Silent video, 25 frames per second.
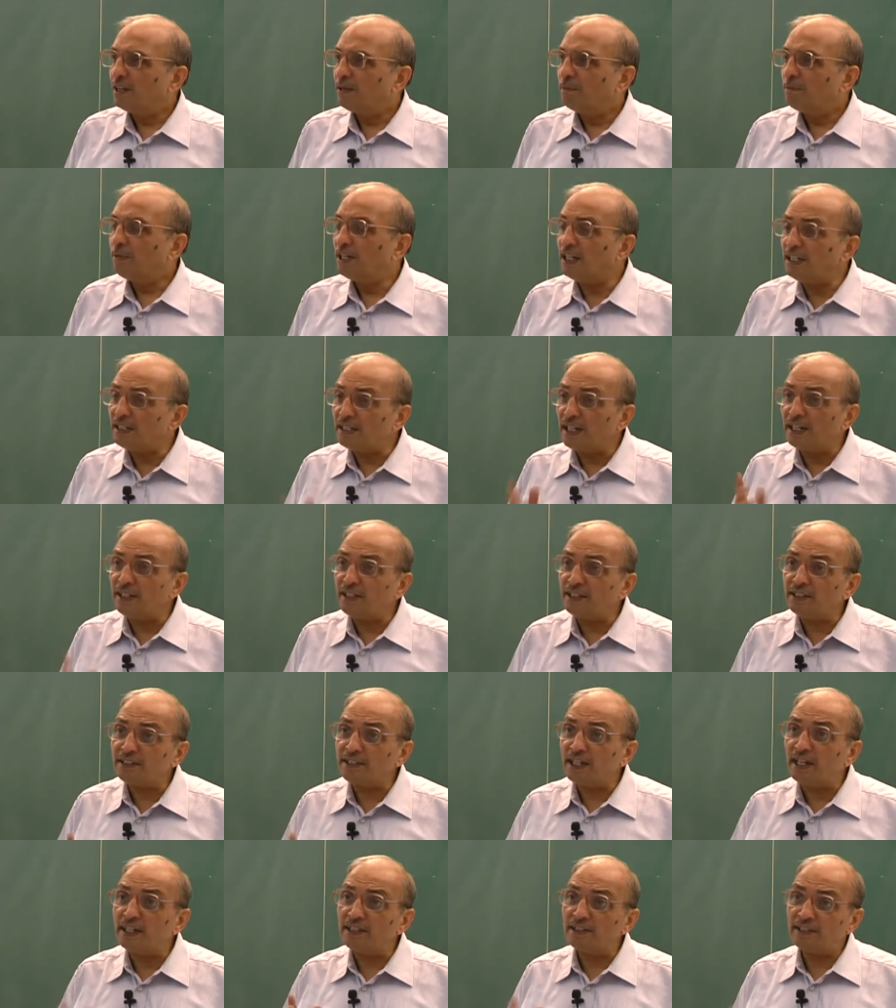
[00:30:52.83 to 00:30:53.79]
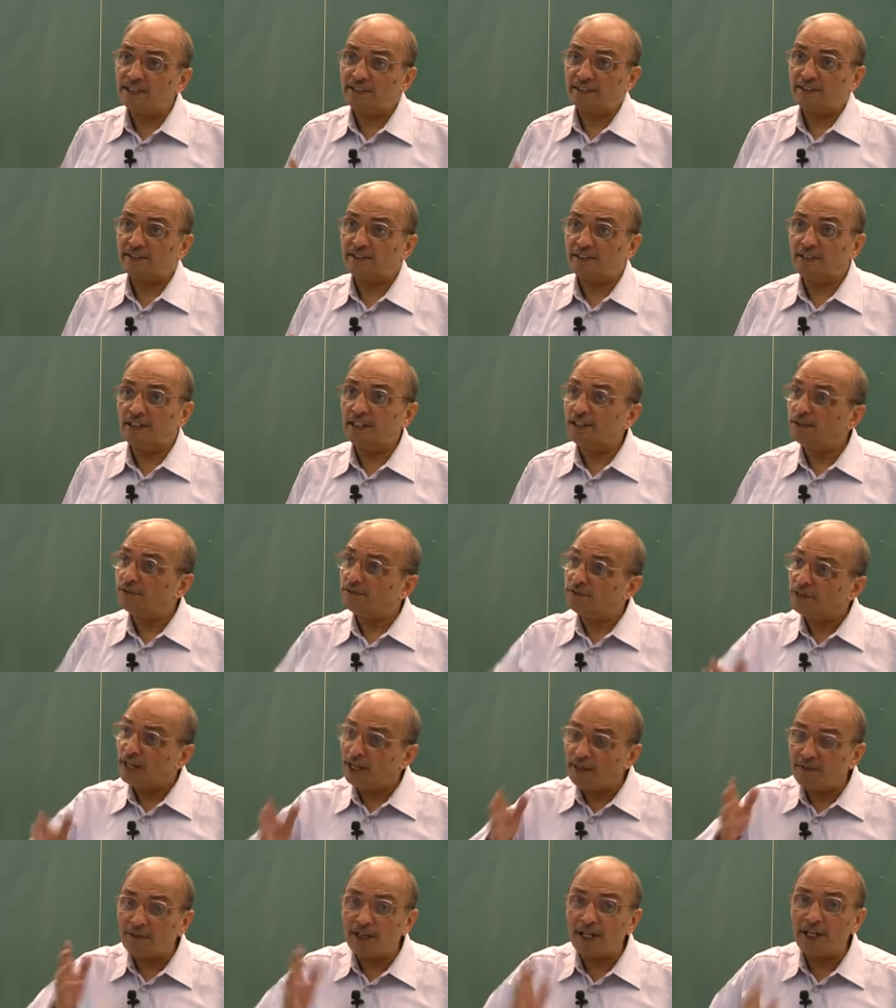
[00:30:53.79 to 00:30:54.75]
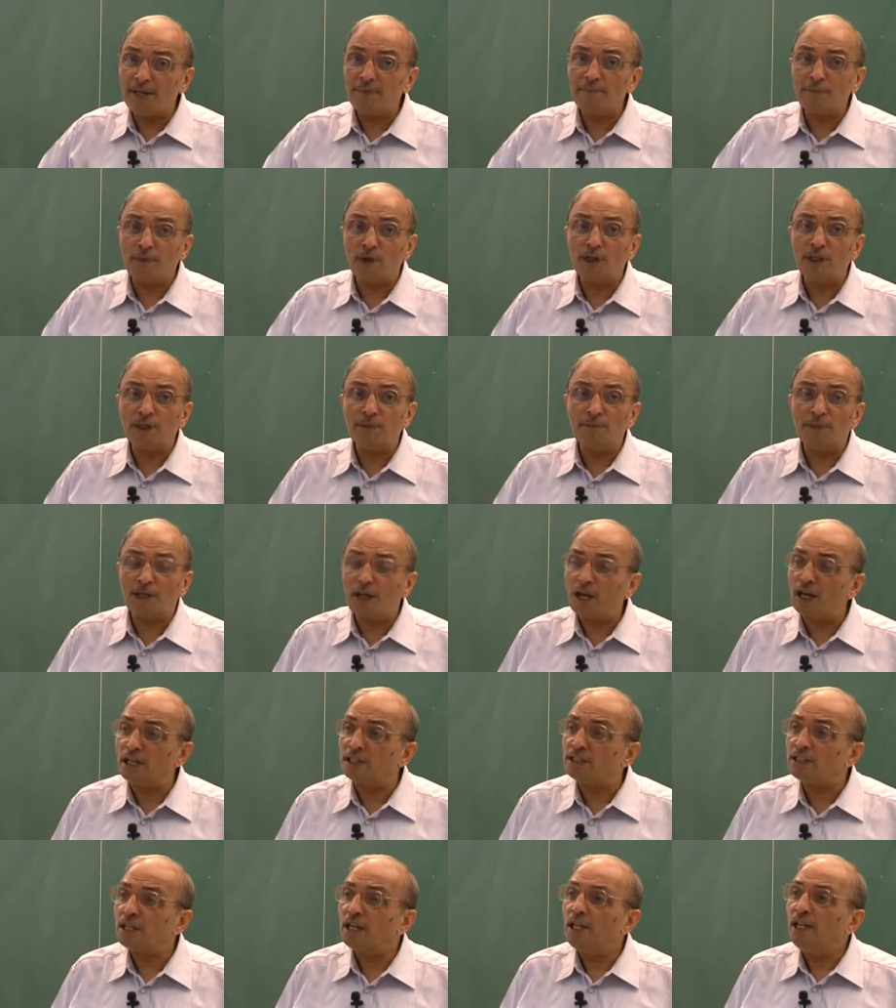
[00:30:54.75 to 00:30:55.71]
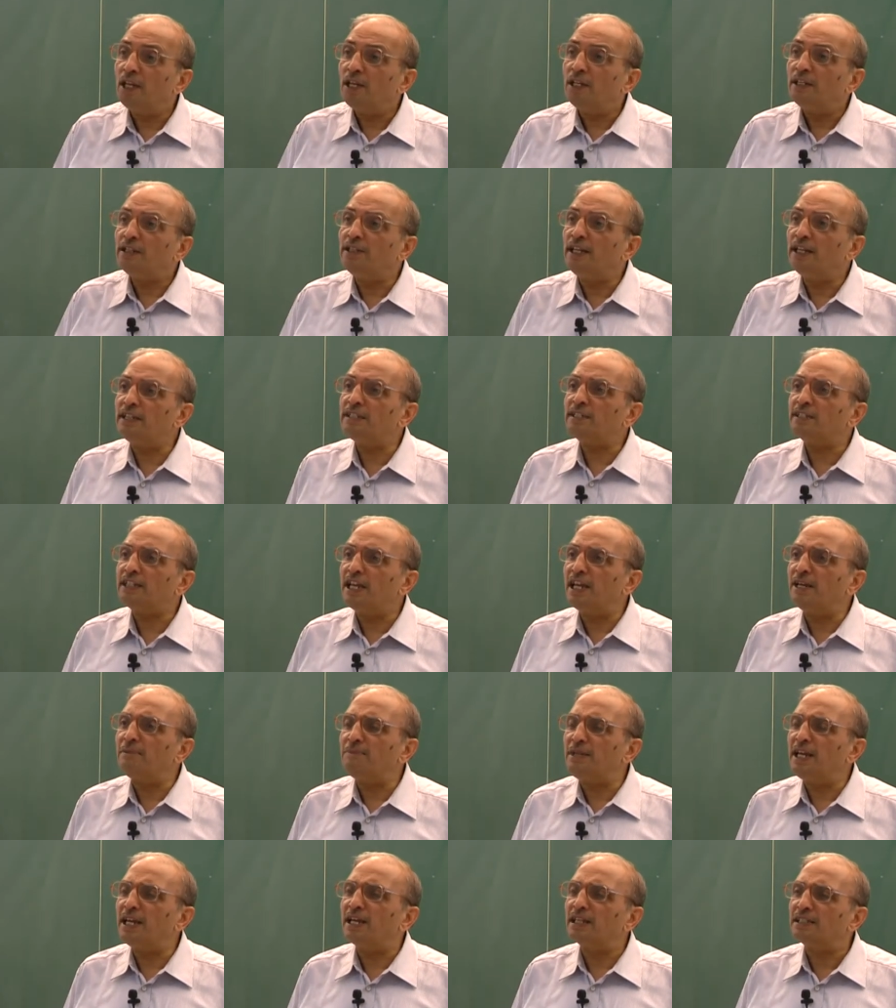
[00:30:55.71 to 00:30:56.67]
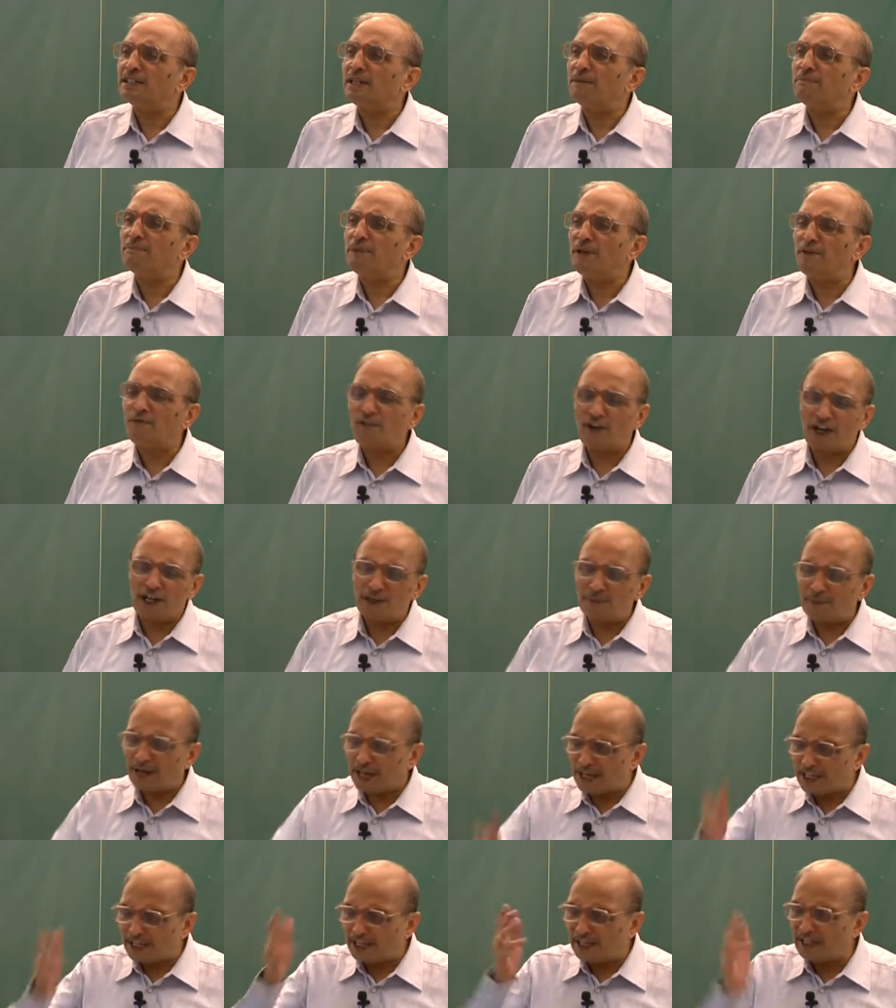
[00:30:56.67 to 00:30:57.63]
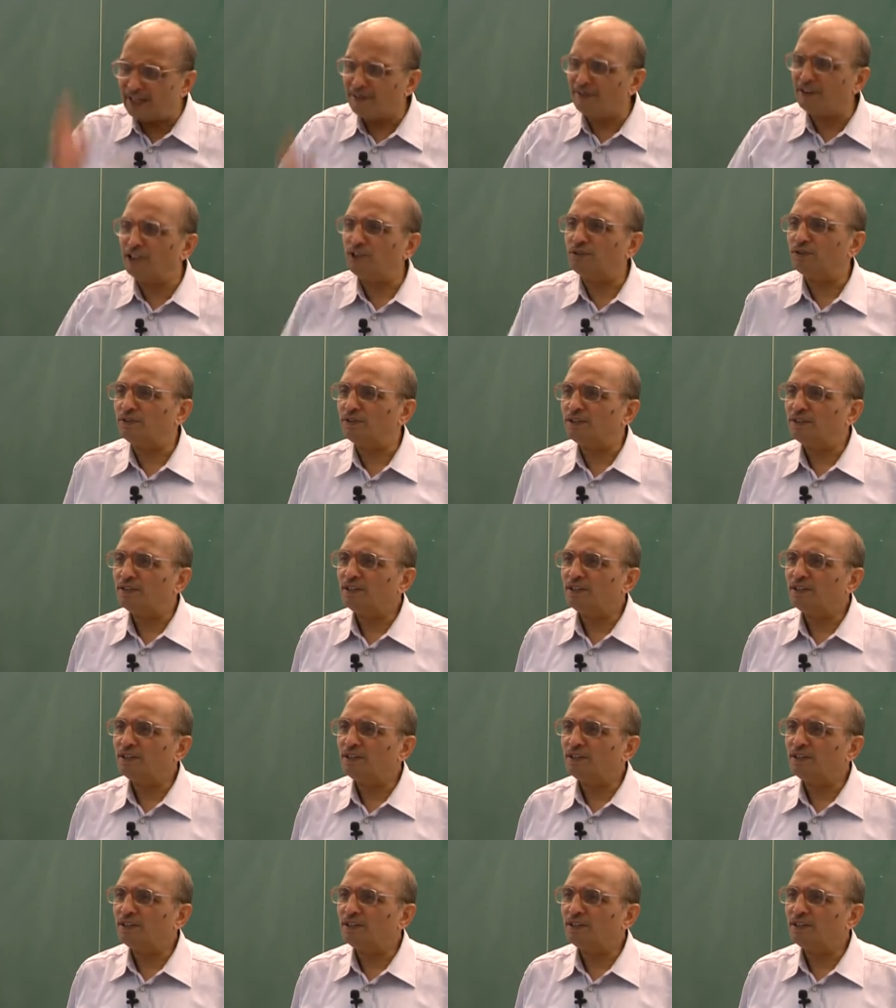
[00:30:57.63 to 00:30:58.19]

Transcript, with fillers: Please understand this. This is very, very important because this can be exemplified by an individual.